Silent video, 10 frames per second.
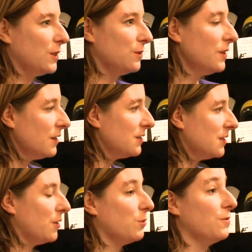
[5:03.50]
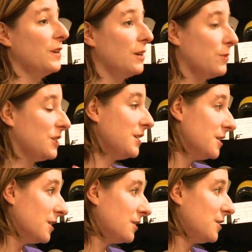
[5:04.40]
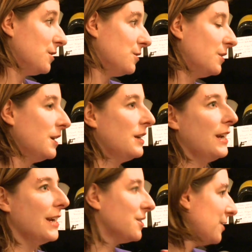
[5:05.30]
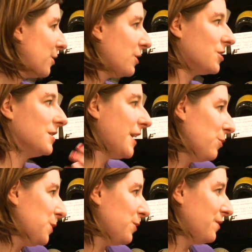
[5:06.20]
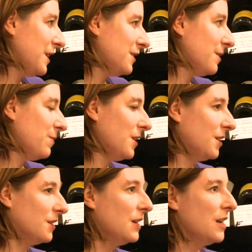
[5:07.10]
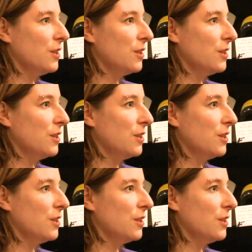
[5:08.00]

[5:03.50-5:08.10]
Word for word: we do this, you know, we're very much here to answer any questions, help people find something.